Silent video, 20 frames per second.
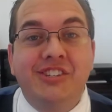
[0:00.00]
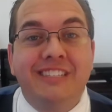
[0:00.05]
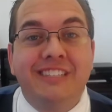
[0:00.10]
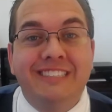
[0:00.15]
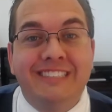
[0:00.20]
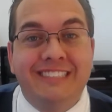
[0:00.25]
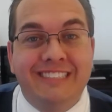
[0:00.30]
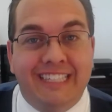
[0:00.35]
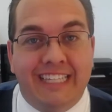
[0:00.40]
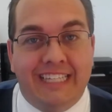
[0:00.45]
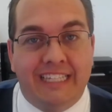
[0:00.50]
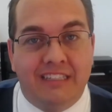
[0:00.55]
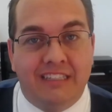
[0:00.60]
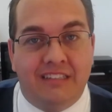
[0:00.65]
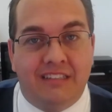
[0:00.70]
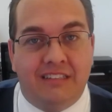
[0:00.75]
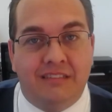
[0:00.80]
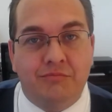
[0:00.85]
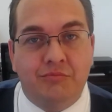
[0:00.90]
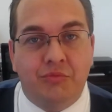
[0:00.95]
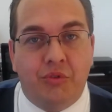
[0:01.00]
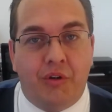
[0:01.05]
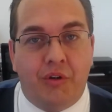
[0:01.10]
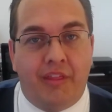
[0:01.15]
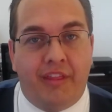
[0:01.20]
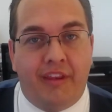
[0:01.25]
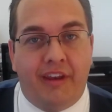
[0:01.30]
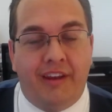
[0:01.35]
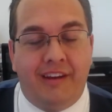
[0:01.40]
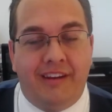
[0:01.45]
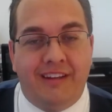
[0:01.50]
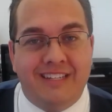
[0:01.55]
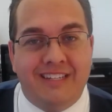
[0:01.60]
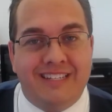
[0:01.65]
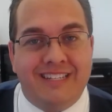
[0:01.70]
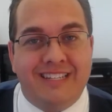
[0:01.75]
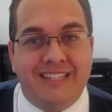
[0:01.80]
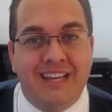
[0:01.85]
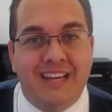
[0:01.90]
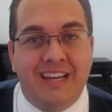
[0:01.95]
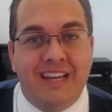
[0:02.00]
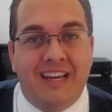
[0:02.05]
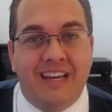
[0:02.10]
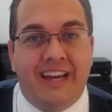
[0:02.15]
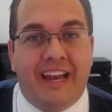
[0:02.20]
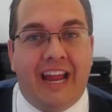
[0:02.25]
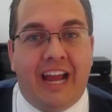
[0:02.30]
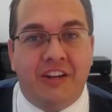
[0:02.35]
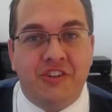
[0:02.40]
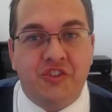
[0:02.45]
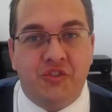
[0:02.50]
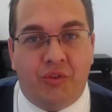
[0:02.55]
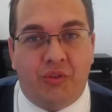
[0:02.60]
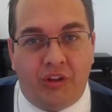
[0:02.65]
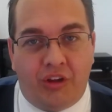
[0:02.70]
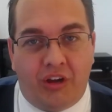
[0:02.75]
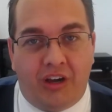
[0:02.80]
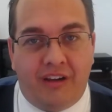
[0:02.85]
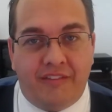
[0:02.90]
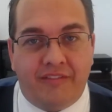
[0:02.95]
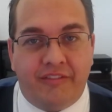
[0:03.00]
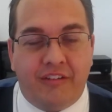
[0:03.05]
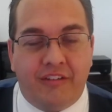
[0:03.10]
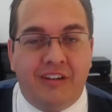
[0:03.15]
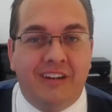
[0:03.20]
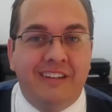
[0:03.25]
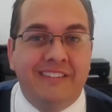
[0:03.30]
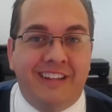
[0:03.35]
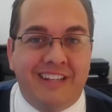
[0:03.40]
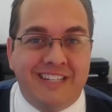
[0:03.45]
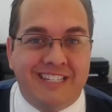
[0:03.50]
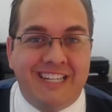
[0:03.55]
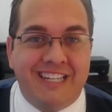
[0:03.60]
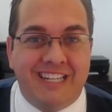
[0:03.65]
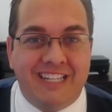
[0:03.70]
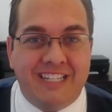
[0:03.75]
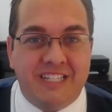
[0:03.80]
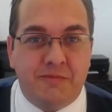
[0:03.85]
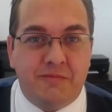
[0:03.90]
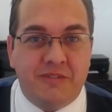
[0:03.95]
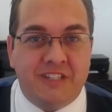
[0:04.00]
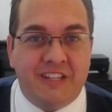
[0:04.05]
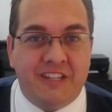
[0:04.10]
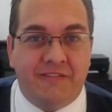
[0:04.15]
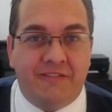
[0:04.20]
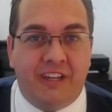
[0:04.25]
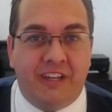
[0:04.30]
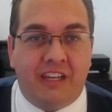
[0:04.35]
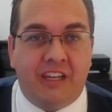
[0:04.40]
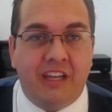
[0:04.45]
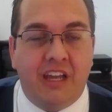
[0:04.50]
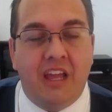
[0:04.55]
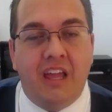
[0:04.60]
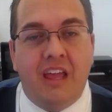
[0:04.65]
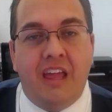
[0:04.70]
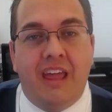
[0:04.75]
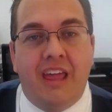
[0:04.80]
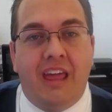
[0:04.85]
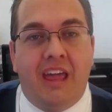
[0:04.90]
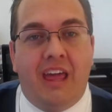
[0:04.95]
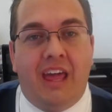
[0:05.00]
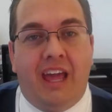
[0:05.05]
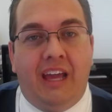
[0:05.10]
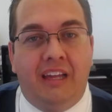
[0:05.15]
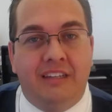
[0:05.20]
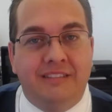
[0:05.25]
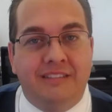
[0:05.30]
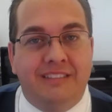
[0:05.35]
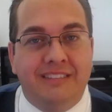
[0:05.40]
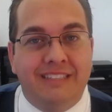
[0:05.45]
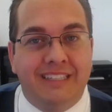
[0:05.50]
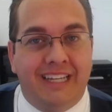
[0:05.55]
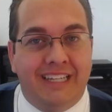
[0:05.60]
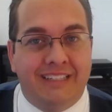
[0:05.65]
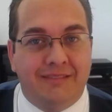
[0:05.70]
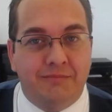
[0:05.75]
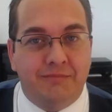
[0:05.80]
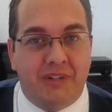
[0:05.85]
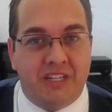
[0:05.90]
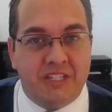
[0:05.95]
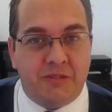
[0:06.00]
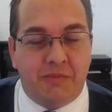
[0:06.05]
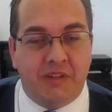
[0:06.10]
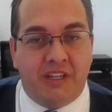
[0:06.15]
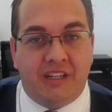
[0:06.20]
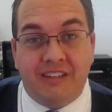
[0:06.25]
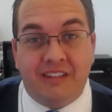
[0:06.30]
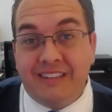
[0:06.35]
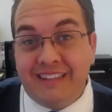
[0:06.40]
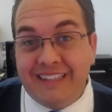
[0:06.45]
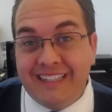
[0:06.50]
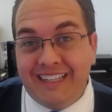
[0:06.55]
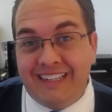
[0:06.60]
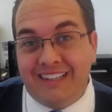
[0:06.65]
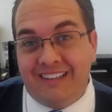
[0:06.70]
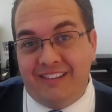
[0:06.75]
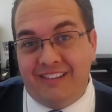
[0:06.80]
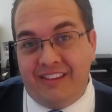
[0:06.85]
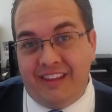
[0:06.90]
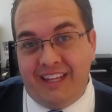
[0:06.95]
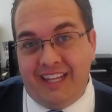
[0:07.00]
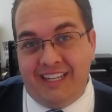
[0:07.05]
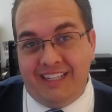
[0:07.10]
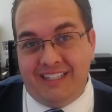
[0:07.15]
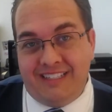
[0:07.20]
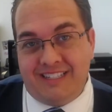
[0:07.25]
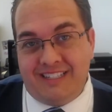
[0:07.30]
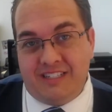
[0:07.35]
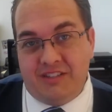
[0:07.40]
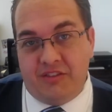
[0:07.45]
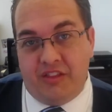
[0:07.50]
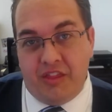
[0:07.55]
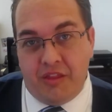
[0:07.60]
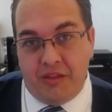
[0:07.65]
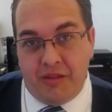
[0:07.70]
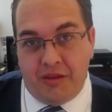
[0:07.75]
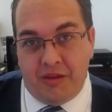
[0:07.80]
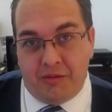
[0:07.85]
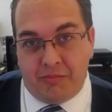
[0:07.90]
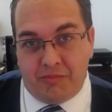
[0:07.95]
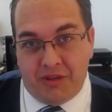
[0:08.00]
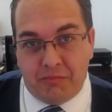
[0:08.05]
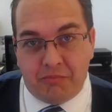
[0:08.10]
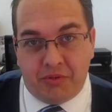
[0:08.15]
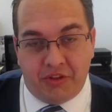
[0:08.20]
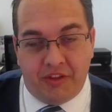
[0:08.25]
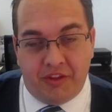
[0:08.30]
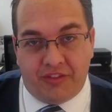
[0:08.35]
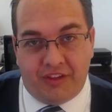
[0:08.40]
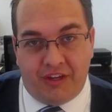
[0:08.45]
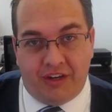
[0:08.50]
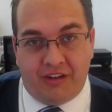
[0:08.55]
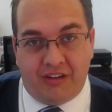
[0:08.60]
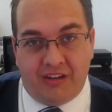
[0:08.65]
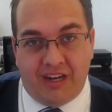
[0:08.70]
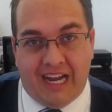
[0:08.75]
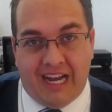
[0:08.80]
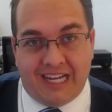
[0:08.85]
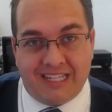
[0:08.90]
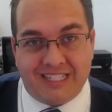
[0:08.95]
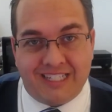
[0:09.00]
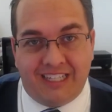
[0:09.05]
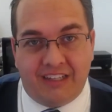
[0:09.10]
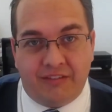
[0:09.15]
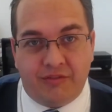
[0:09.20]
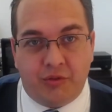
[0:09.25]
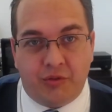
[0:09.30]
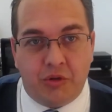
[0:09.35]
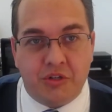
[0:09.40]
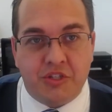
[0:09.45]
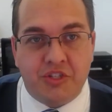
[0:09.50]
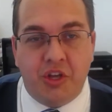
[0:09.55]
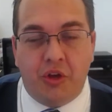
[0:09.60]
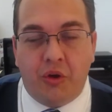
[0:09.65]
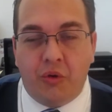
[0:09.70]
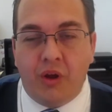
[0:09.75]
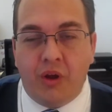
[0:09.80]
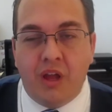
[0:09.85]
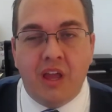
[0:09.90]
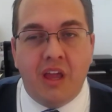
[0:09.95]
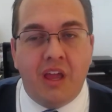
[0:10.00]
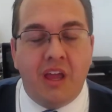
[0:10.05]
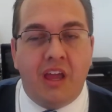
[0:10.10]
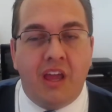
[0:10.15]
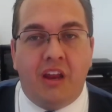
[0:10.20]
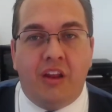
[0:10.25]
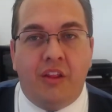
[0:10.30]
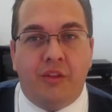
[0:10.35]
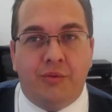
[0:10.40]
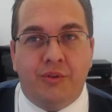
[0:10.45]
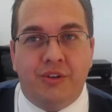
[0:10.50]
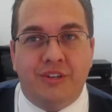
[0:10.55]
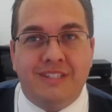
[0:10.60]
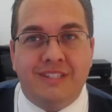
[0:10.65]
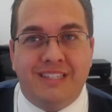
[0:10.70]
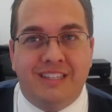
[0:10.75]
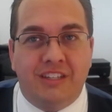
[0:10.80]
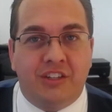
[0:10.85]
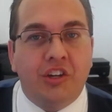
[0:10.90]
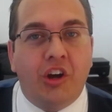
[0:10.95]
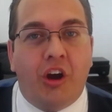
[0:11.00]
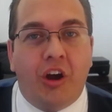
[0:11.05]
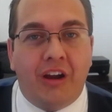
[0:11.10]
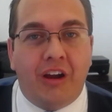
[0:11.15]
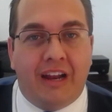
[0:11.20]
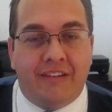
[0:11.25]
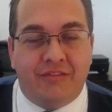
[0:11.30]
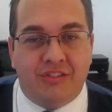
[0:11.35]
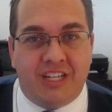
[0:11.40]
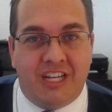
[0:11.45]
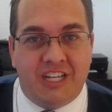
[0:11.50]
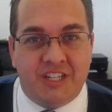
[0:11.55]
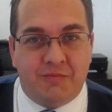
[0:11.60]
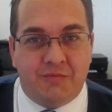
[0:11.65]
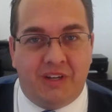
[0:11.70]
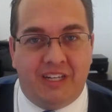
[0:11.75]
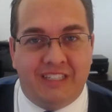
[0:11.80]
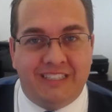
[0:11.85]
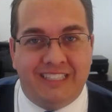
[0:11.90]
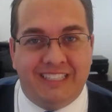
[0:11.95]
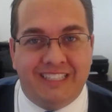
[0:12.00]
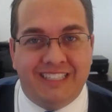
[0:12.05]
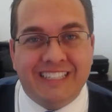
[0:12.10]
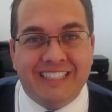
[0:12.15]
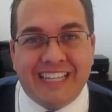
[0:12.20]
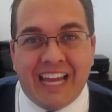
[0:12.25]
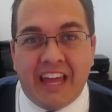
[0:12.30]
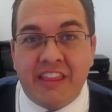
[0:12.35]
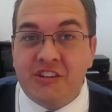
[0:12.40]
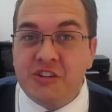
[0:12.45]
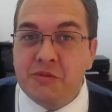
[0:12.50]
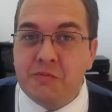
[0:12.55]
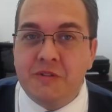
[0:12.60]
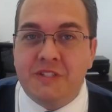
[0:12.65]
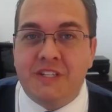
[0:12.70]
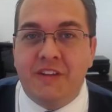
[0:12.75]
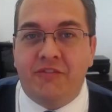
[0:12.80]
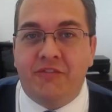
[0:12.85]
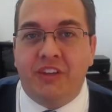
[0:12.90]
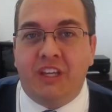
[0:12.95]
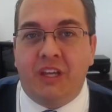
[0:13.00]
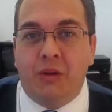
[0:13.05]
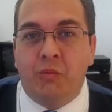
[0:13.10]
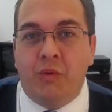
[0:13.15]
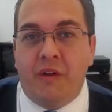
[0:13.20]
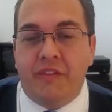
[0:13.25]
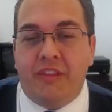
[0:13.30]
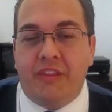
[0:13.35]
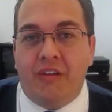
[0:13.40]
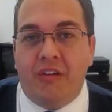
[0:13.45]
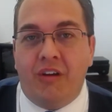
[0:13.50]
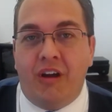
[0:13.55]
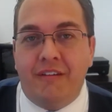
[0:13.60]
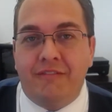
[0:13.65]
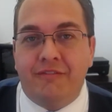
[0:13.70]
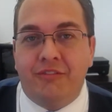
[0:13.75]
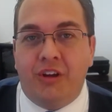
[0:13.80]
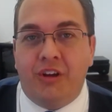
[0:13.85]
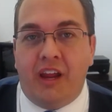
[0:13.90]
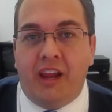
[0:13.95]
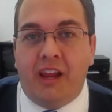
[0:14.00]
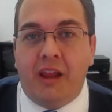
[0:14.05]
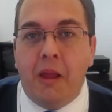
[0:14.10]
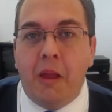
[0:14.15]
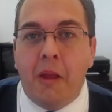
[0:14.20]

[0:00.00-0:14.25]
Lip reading: to deal more than it is an actual offer, unless it is specific. And it must be clear that it's the people that they're asking for. So in other words, the car advertisement idea, they're specific in what they're offering,